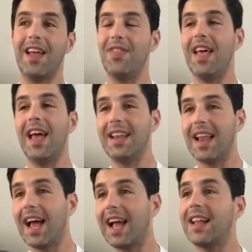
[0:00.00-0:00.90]
And
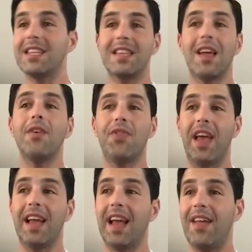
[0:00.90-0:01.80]
then I got this other
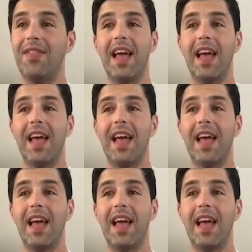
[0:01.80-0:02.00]
thing.